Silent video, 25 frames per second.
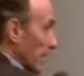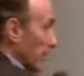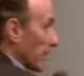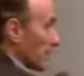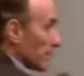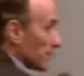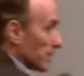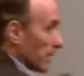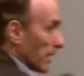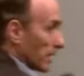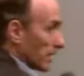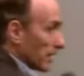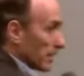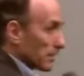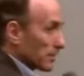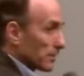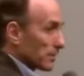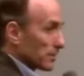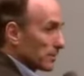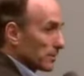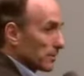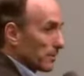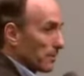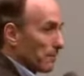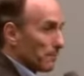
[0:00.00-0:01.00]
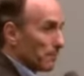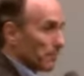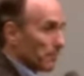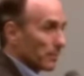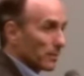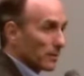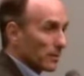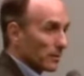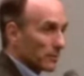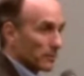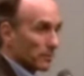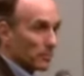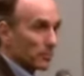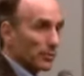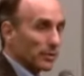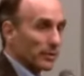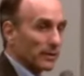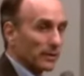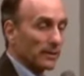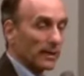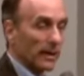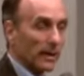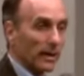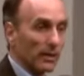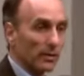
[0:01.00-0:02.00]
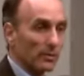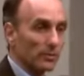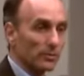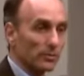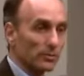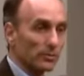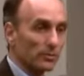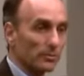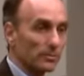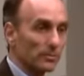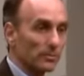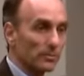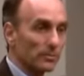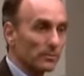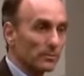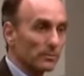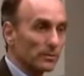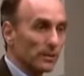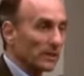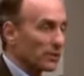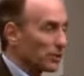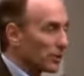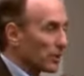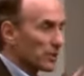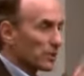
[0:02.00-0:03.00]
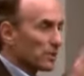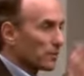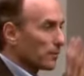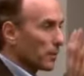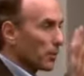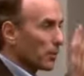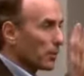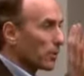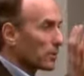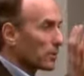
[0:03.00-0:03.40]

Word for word: dairy products from treated cows. They just